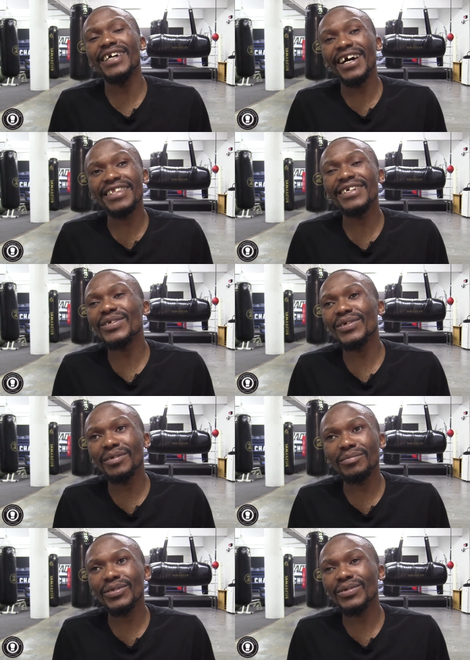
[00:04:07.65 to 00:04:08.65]
I think it's
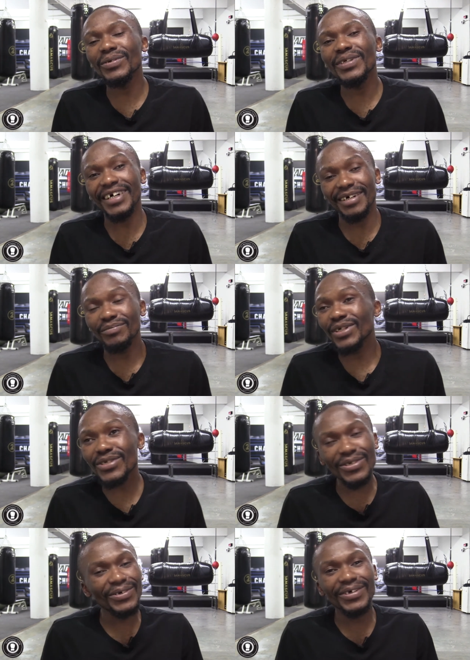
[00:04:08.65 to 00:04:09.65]
gonna be cool. I'm not
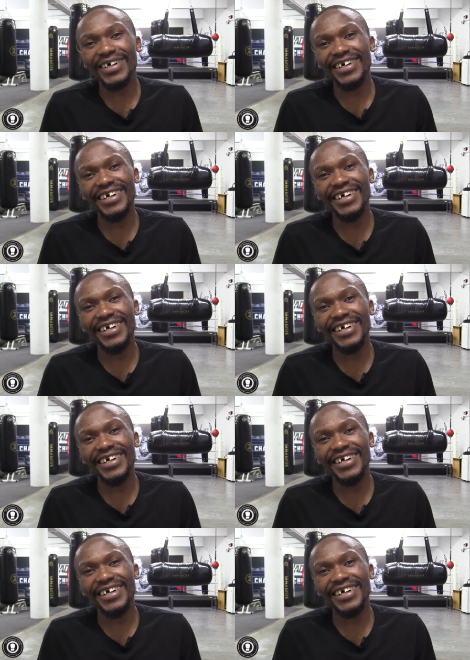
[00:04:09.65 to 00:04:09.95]
sure.